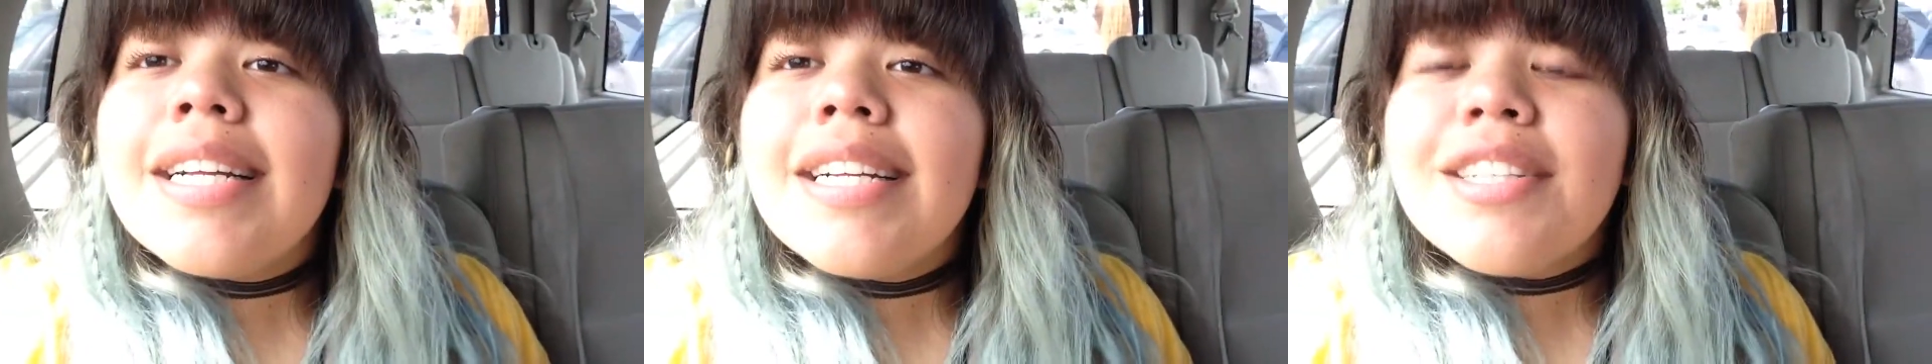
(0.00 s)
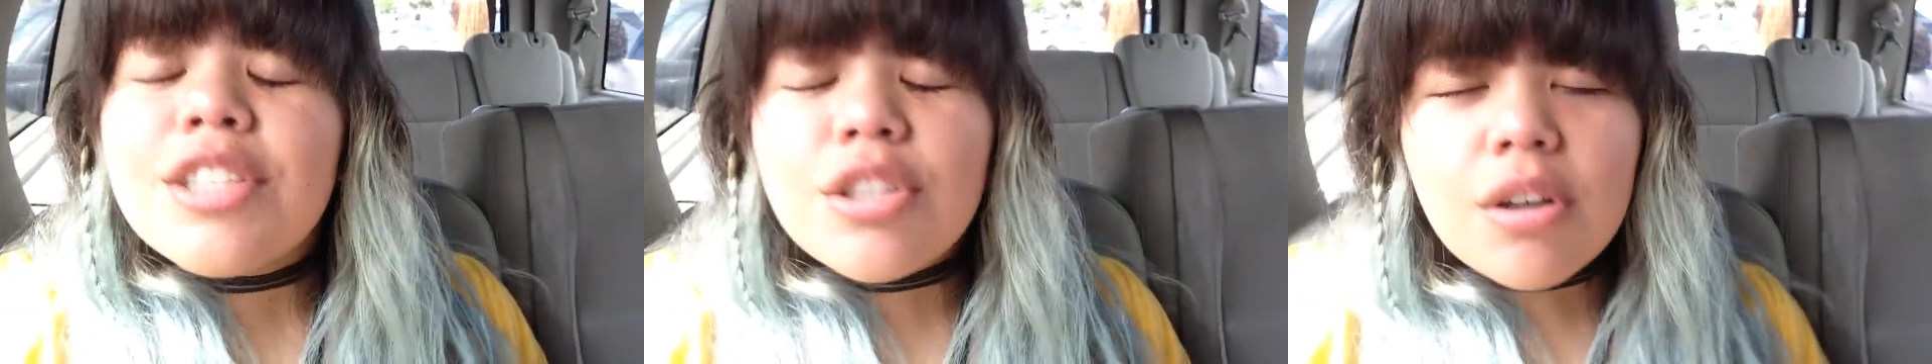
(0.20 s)

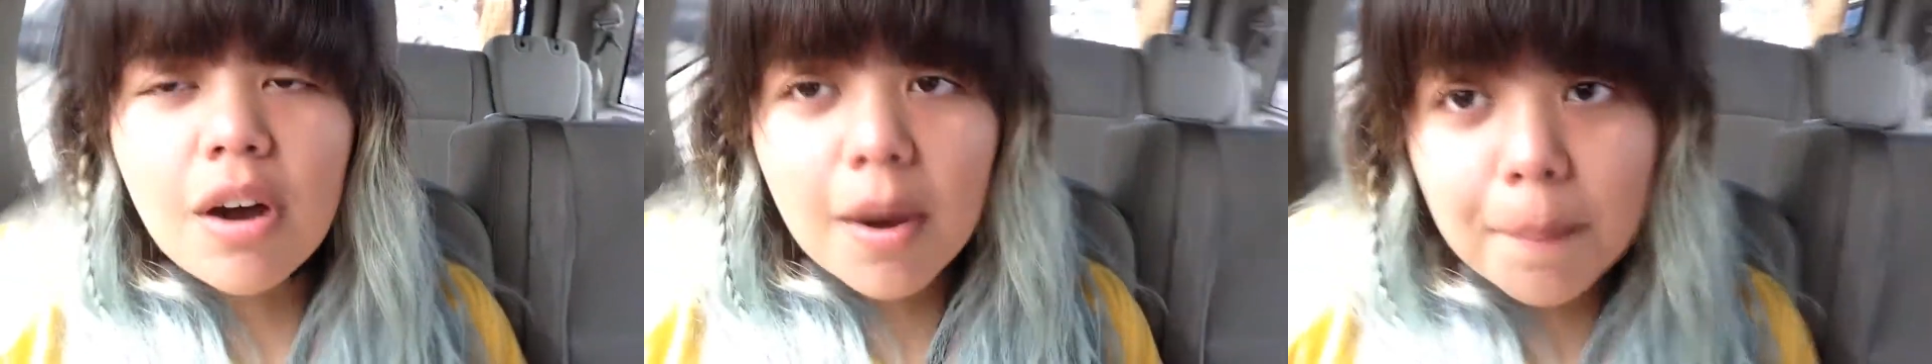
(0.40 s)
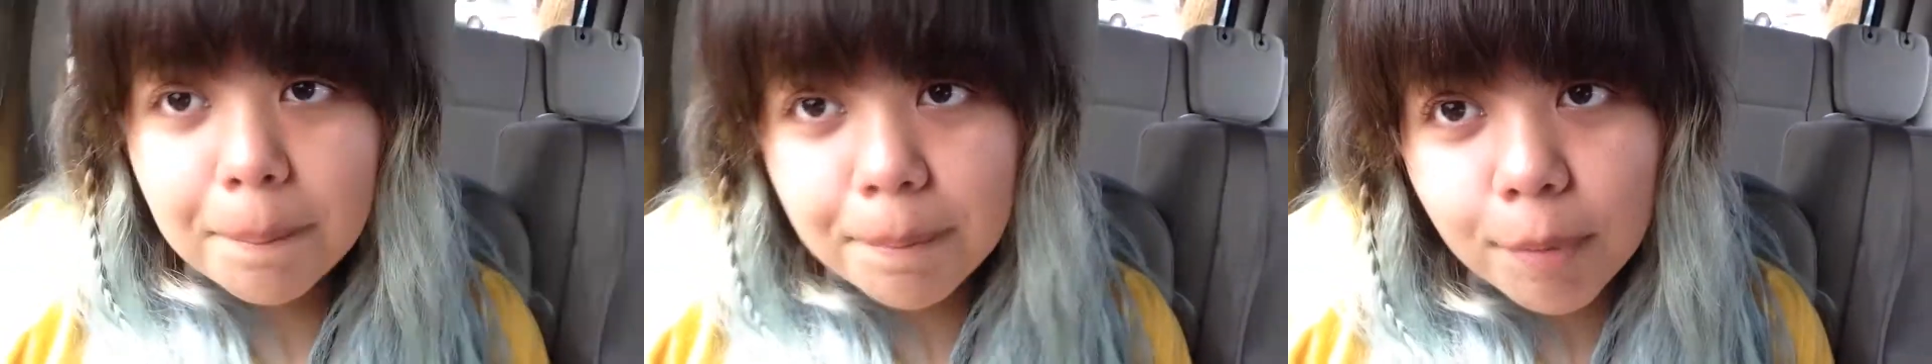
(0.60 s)
So
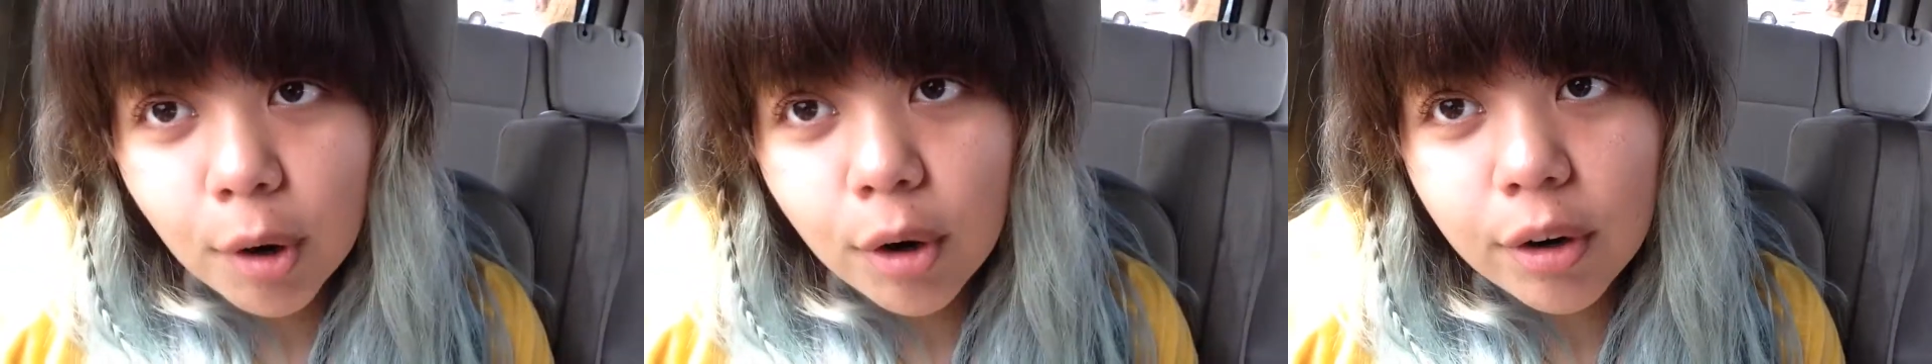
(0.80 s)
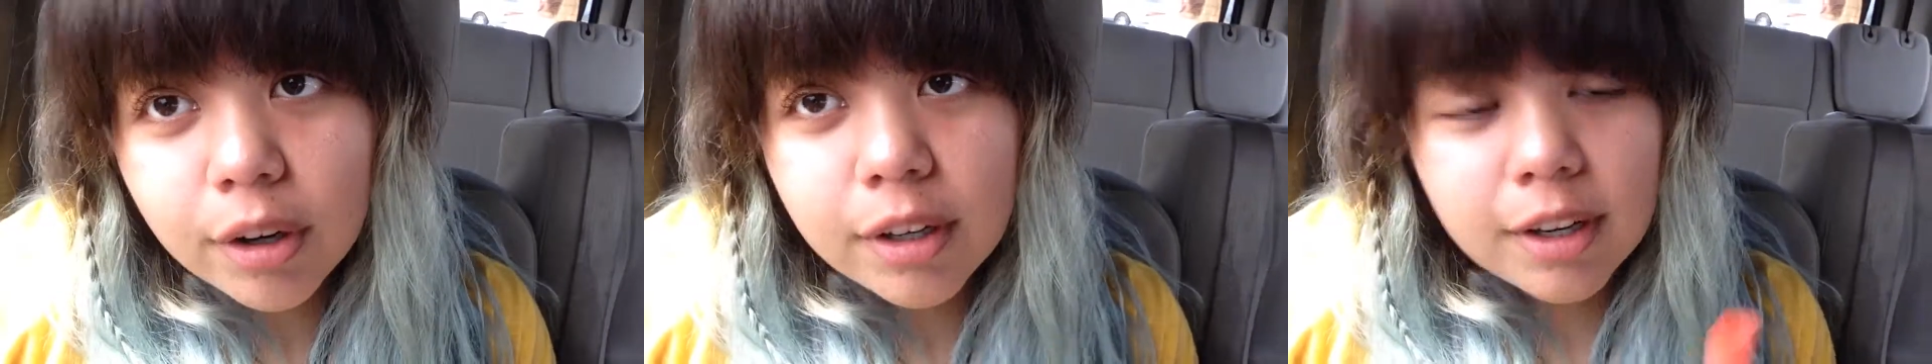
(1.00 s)
I'm
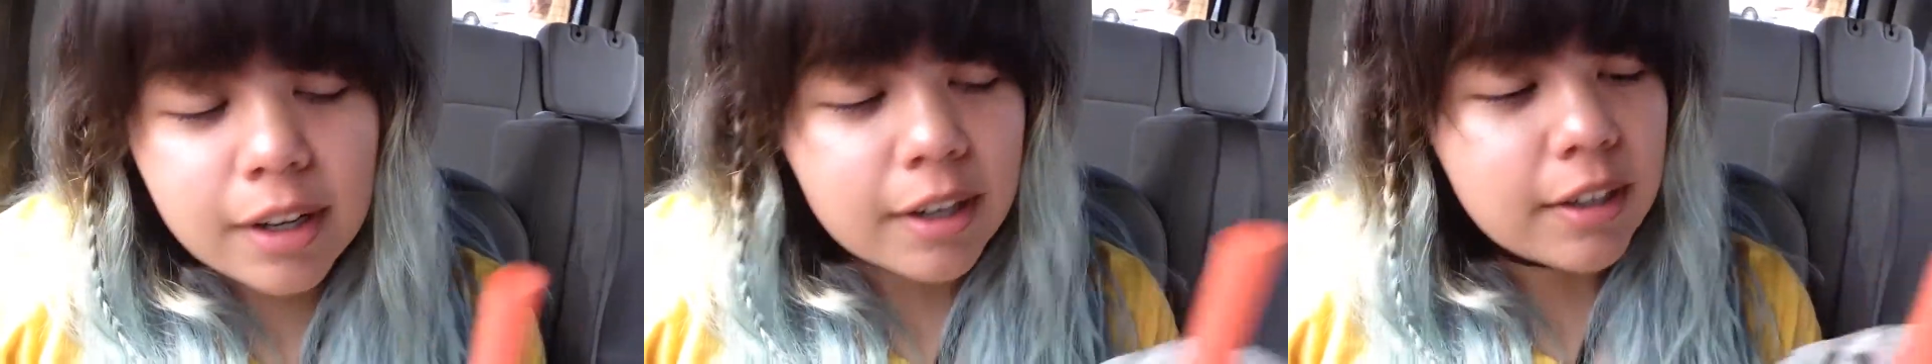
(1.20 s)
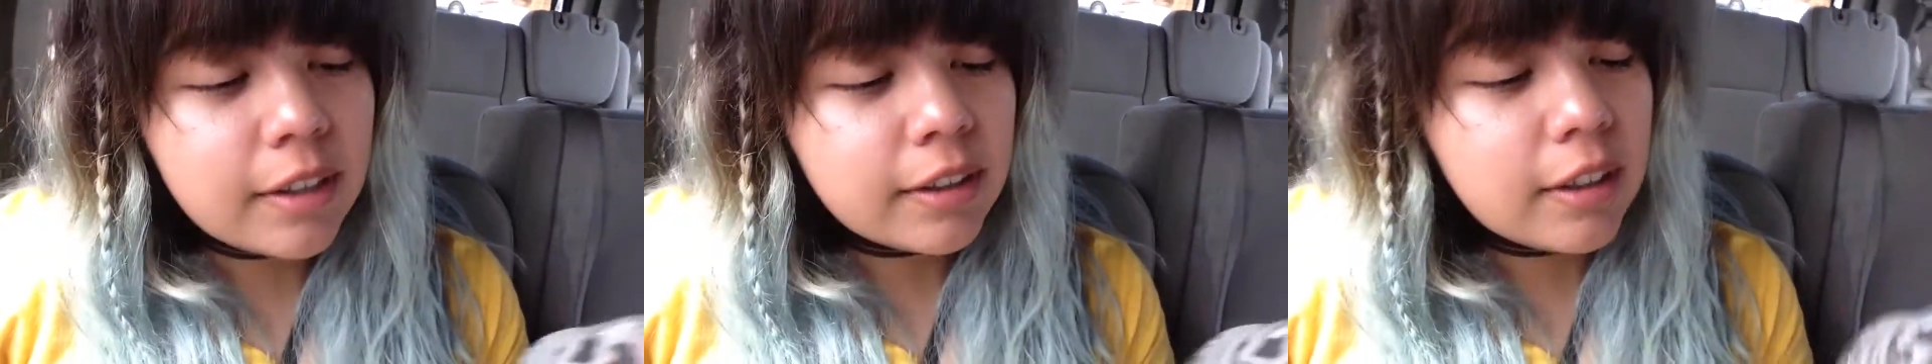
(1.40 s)
bored
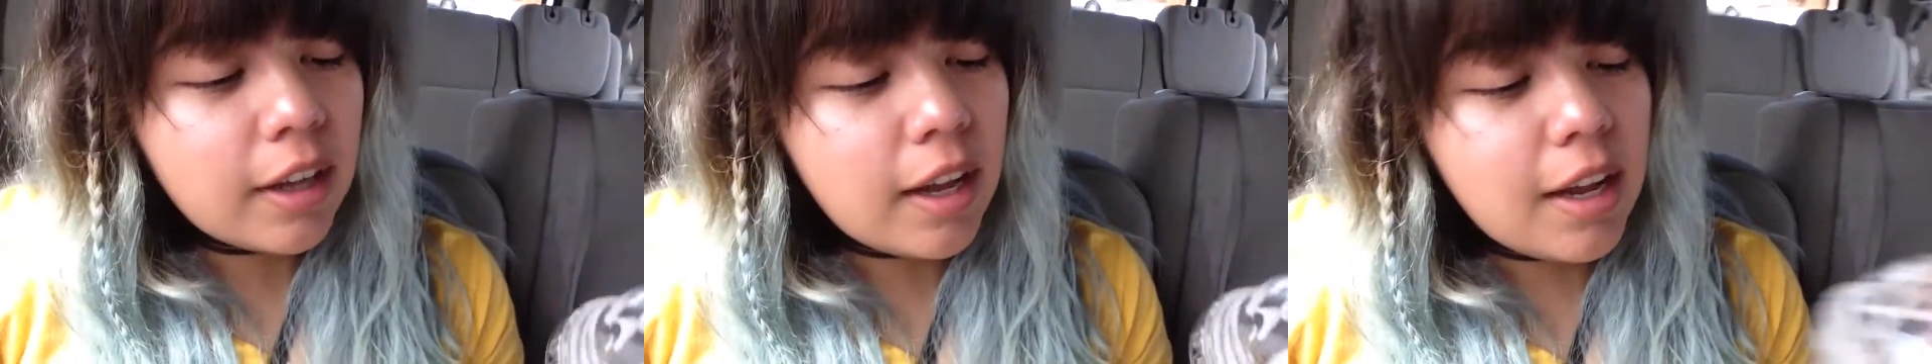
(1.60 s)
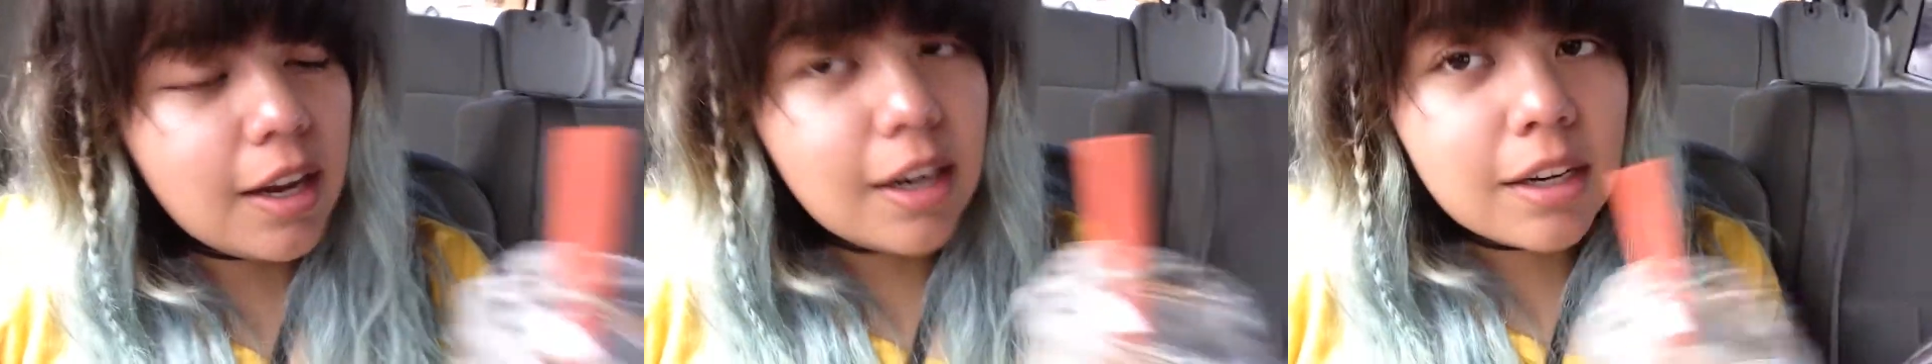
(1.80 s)

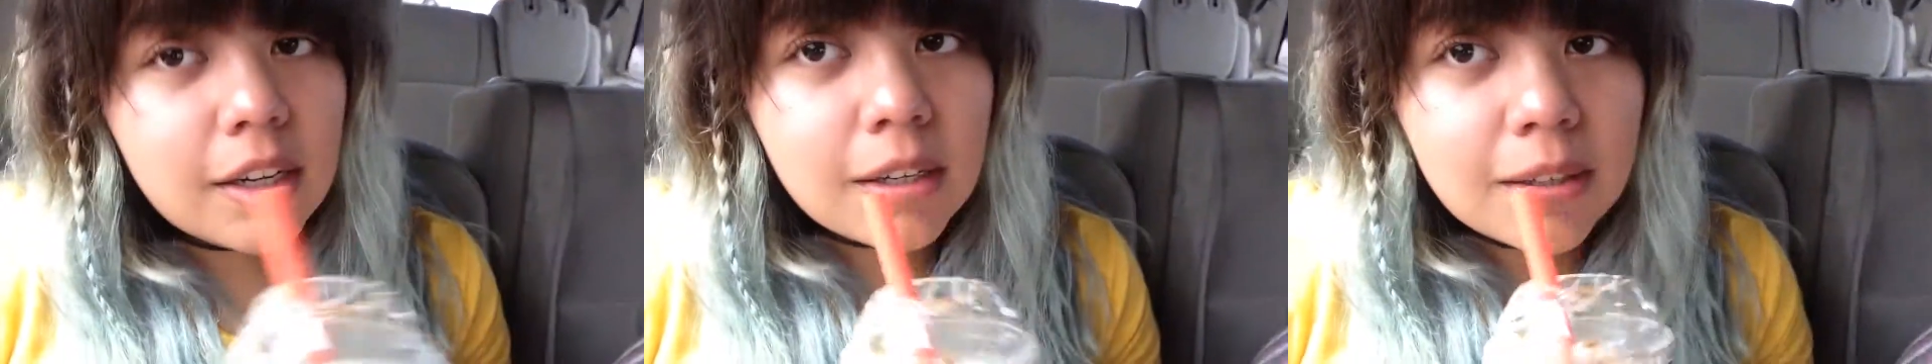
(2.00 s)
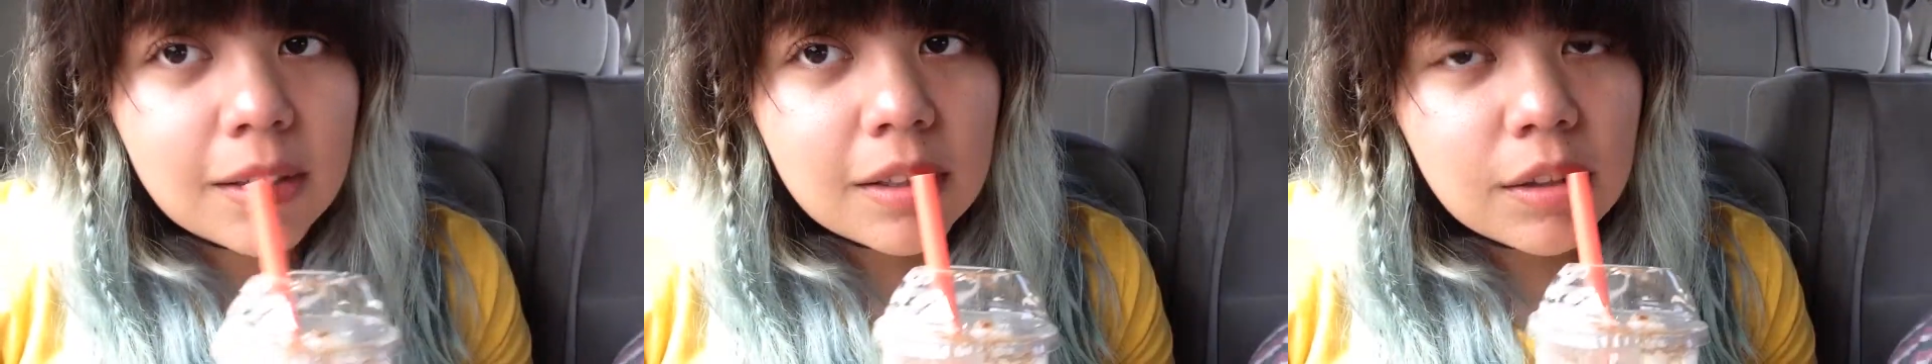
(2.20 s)
and
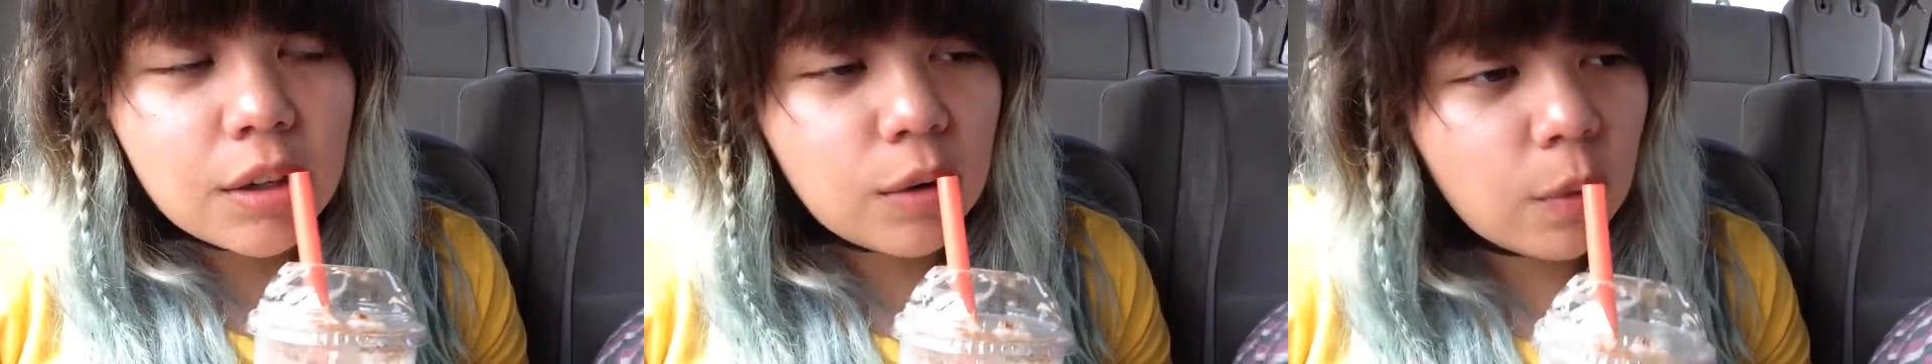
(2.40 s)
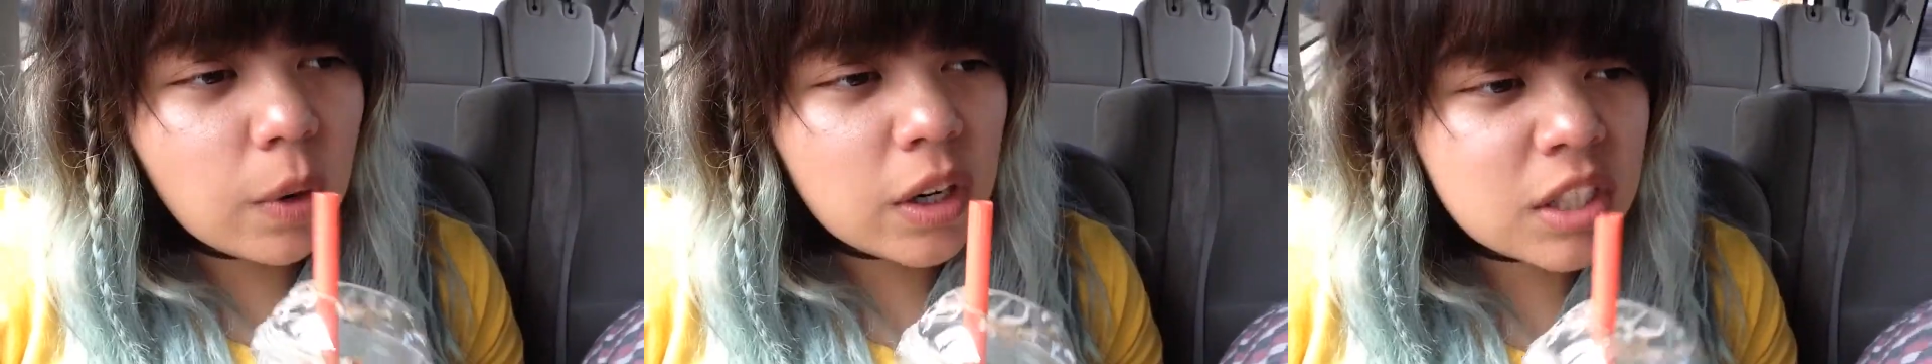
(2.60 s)

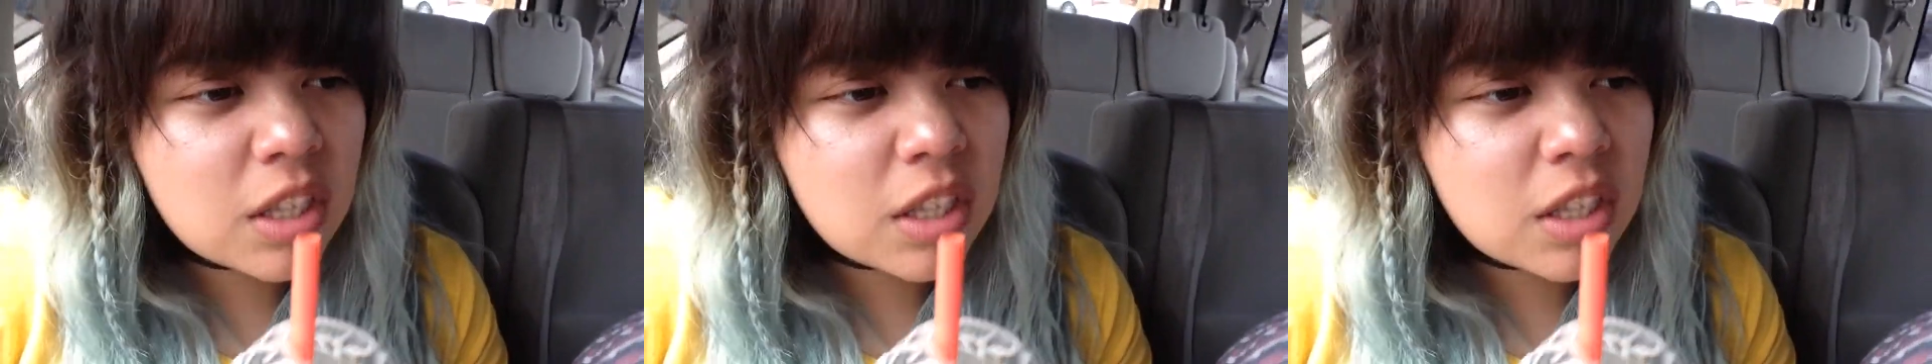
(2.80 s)
we're